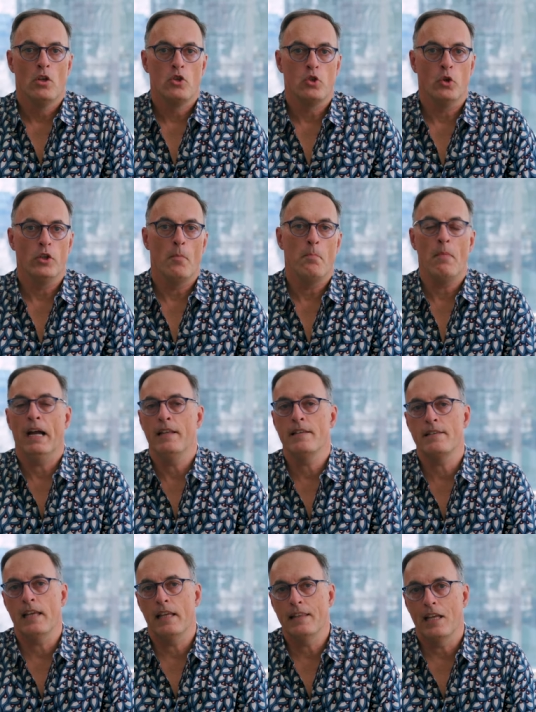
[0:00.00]
So the
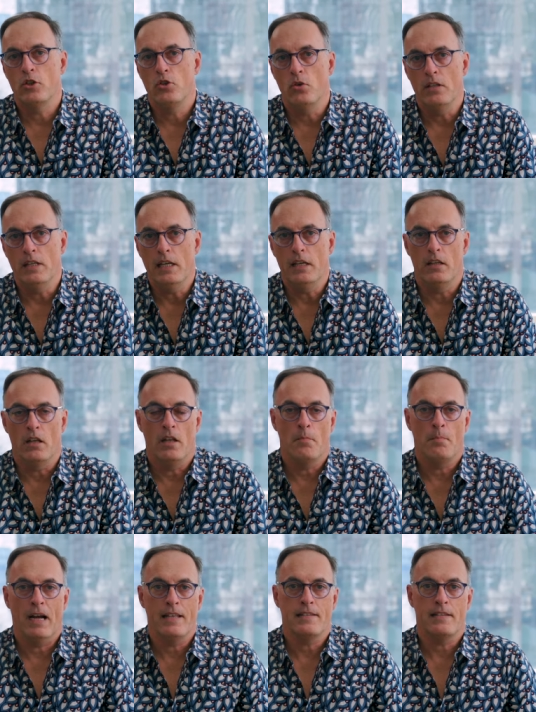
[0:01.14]
mindset that you need and the
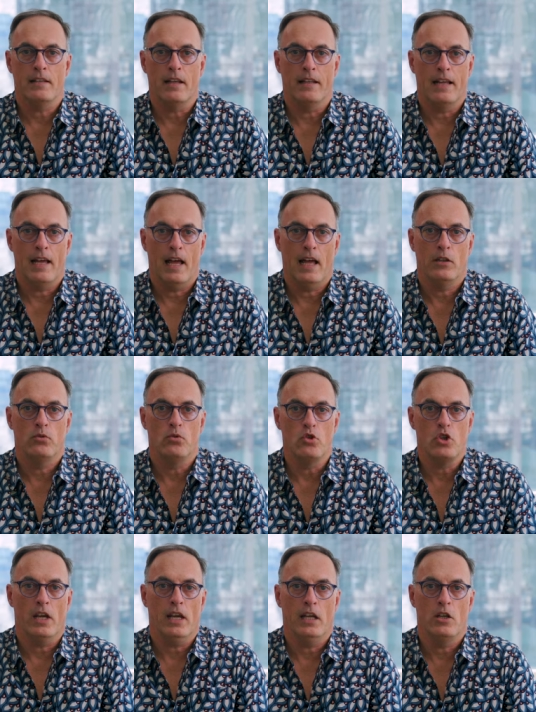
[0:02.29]
mindset that I had to
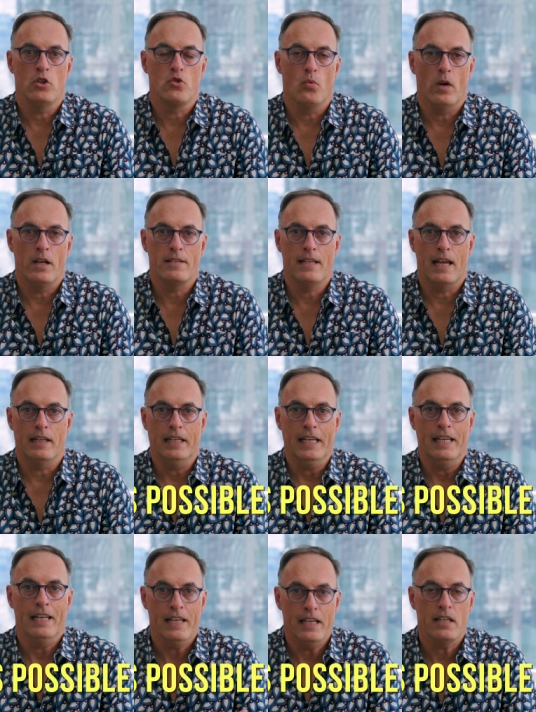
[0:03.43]
change was that
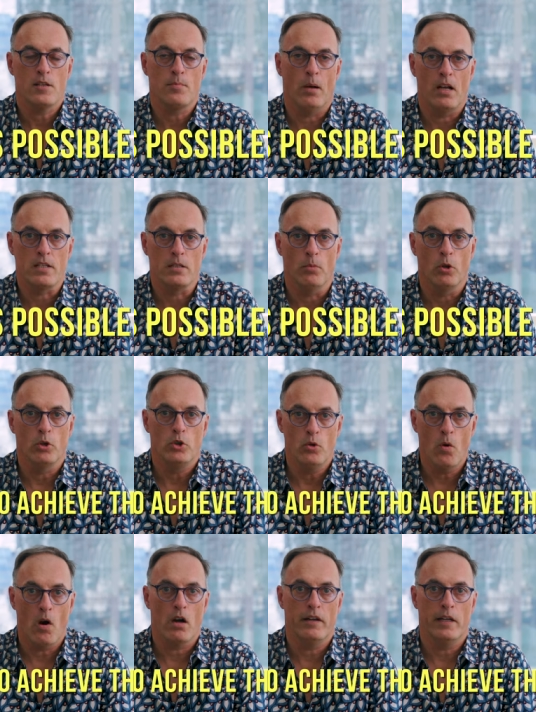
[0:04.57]
it is possible.
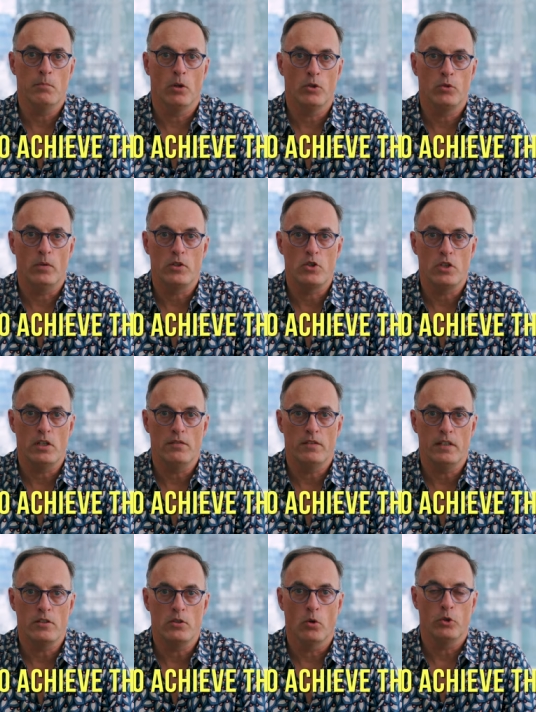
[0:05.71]
You are able to achieve
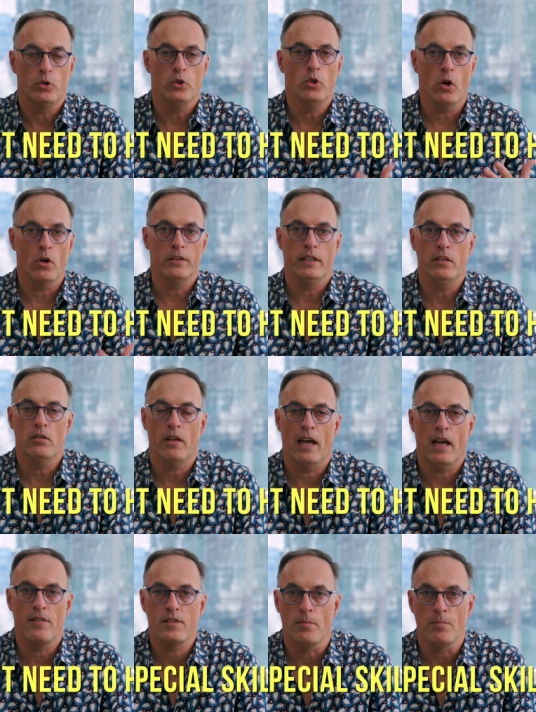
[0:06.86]
these goals. You don't need to
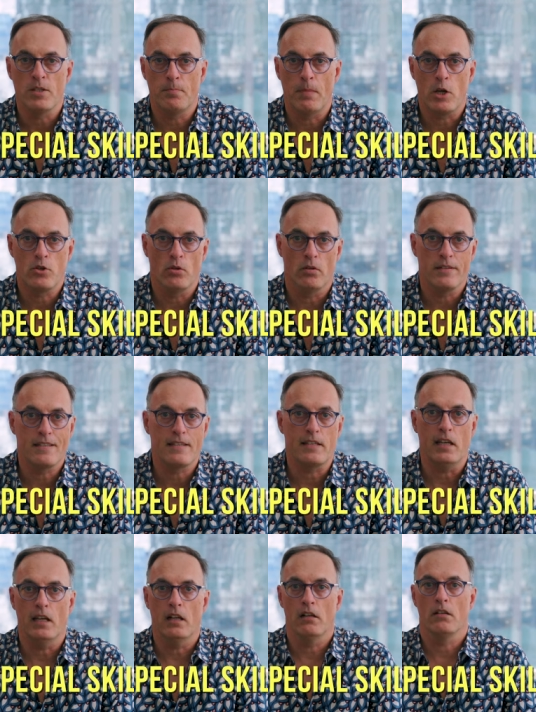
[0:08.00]
have some special
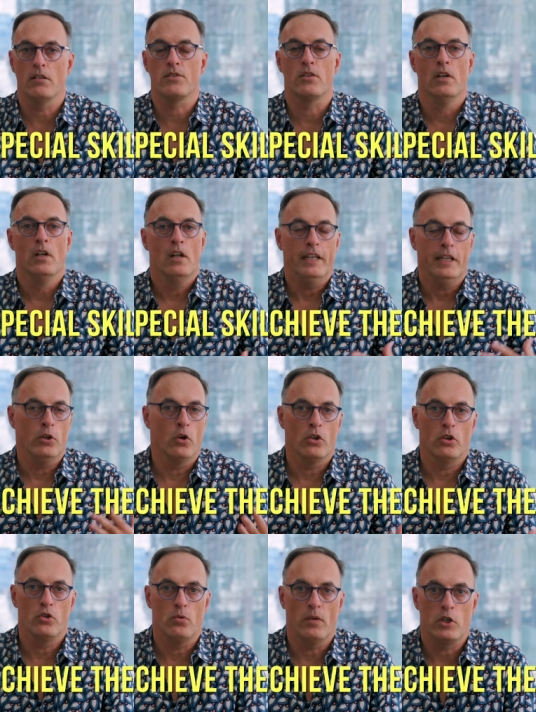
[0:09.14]
skills in
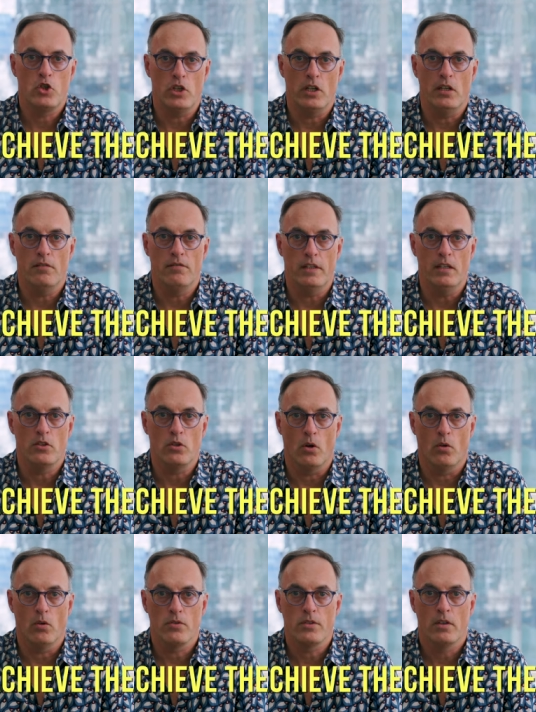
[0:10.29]
order to achieve these
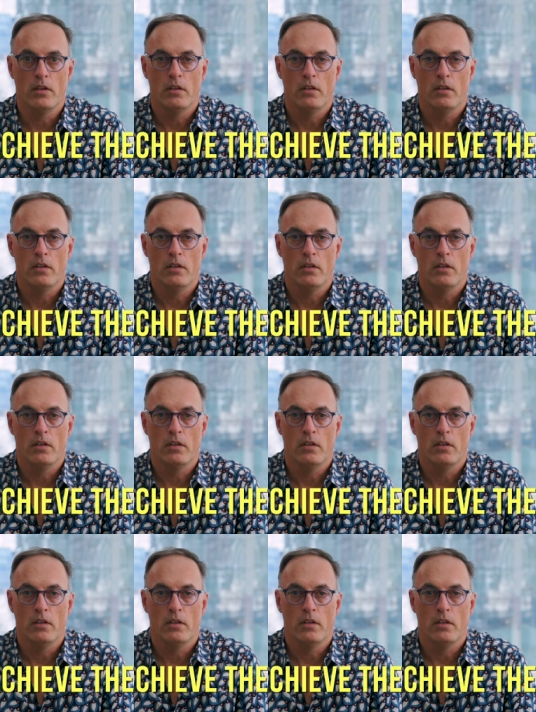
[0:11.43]
goals.